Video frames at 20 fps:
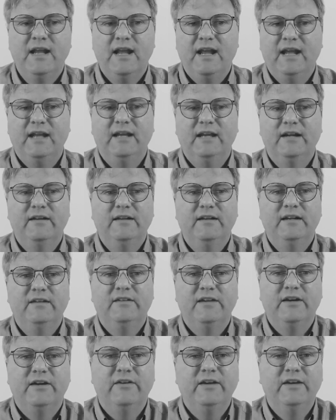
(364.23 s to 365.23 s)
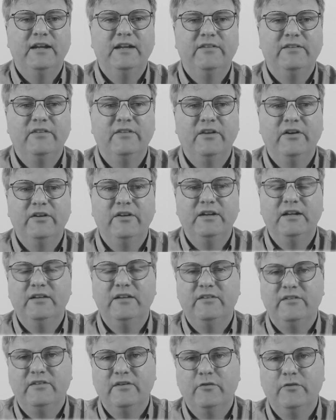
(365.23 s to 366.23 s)
And here Ninja is done
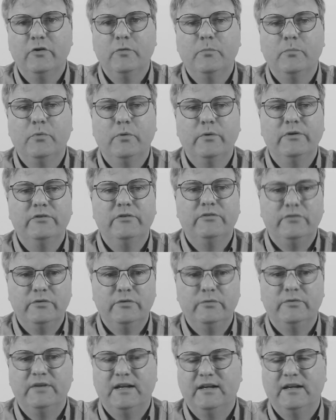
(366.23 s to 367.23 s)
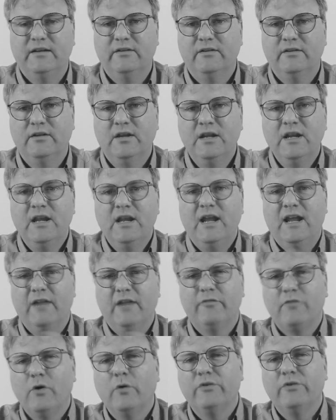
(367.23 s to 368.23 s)
in 0.2 seconds. And
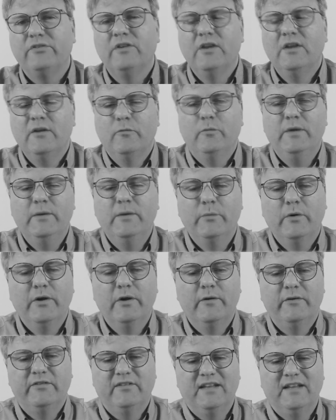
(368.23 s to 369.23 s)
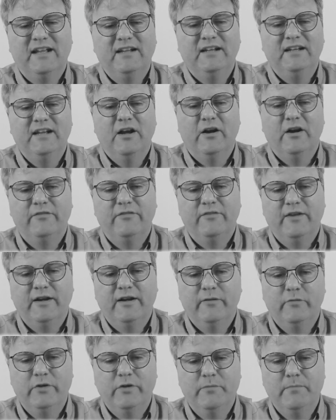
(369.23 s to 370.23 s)
of course, we were slightly
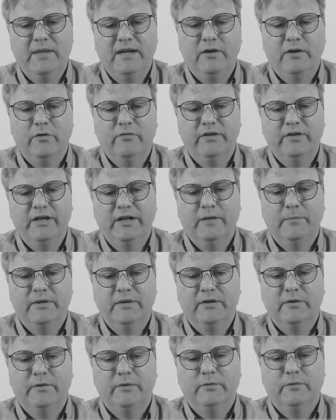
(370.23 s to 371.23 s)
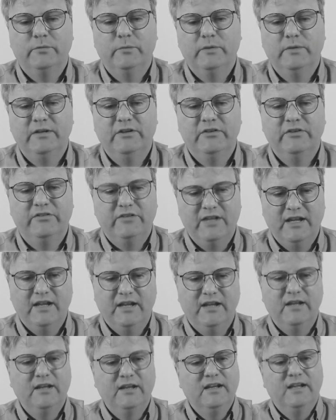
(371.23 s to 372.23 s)
unfair with Make over here because we just
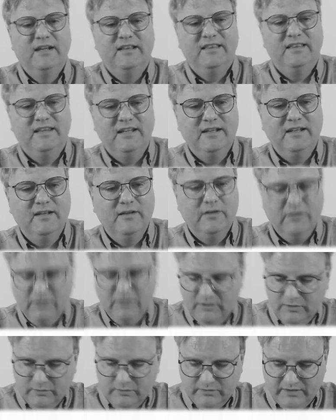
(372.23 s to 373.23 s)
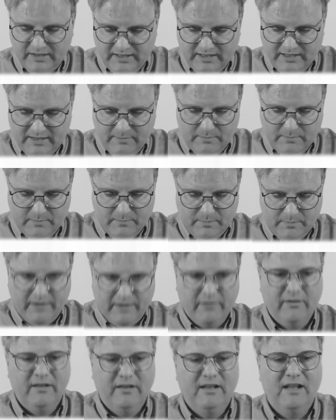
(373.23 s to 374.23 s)
uh, didn't use any
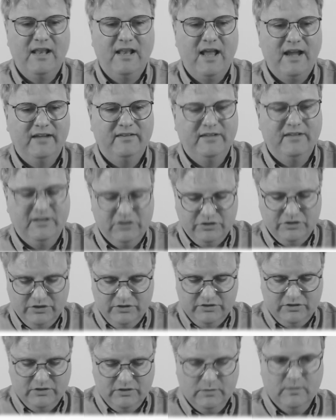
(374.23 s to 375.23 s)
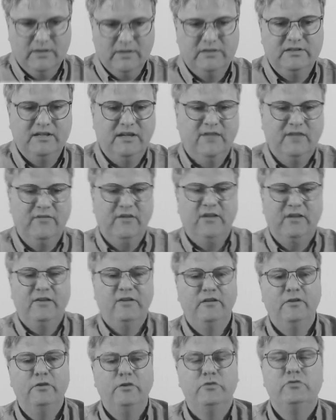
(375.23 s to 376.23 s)
parallelization. So let's give it
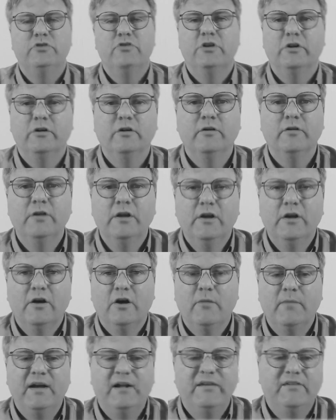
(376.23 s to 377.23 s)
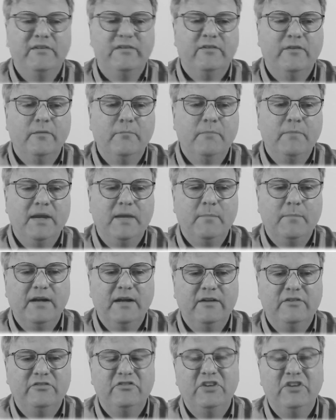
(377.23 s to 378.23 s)
the usual on my system make
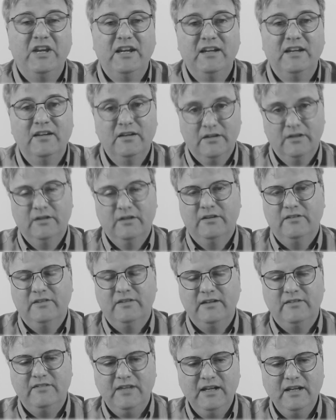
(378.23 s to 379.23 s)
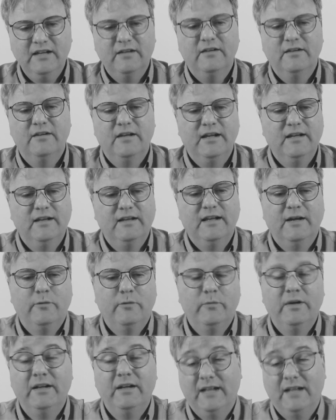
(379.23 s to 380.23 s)
minus j 16. And
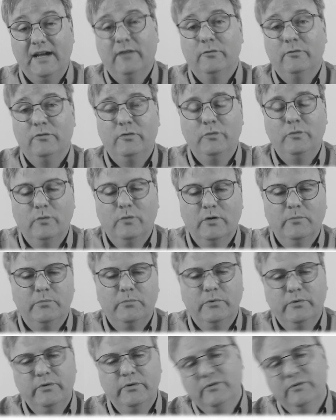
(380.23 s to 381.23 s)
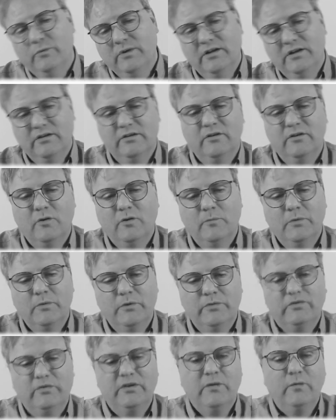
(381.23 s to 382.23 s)
now we're down to 1 point, well,
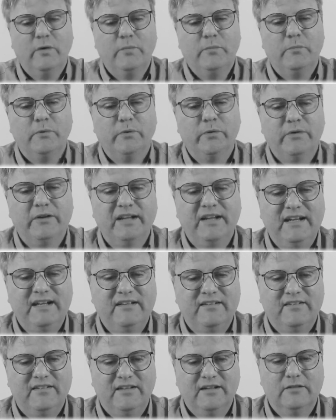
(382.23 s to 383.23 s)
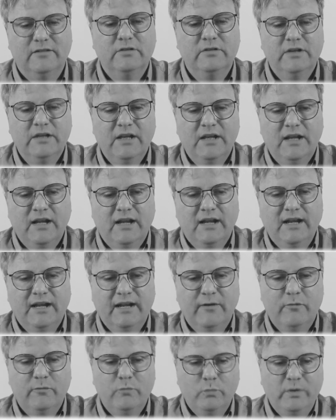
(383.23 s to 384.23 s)
almost the 1.8 still
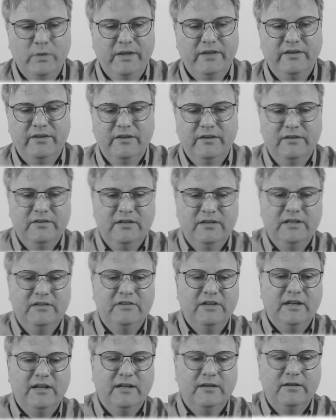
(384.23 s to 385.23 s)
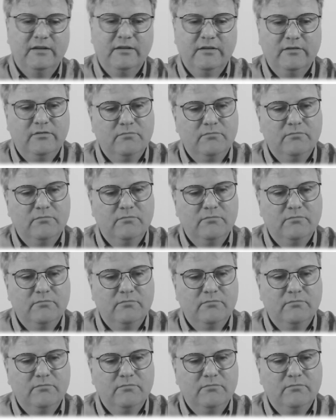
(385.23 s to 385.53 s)
uh, with Ninja.